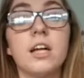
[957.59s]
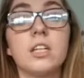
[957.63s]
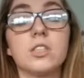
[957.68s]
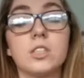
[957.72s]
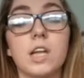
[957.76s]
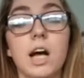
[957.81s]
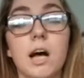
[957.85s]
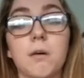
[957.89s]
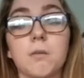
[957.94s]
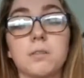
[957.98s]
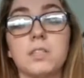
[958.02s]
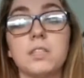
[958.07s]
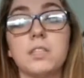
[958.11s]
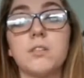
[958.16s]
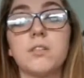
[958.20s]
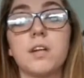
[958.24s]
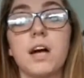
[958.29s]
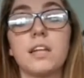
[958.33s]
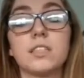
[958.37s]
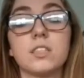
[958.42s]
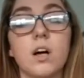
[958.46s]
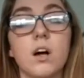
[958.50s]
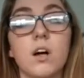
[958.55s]
So I will see you
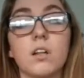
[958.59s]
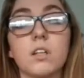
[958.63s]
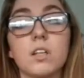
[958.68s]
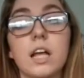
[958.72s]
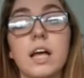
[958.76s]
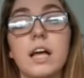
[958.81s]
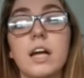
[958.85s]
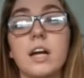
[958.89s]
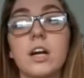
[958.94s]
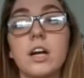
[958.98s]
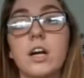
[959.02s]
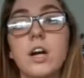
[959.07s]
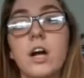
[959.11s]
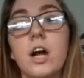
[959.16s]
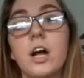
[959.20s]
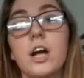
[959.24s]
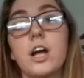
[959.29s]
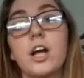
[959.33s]
guys all later.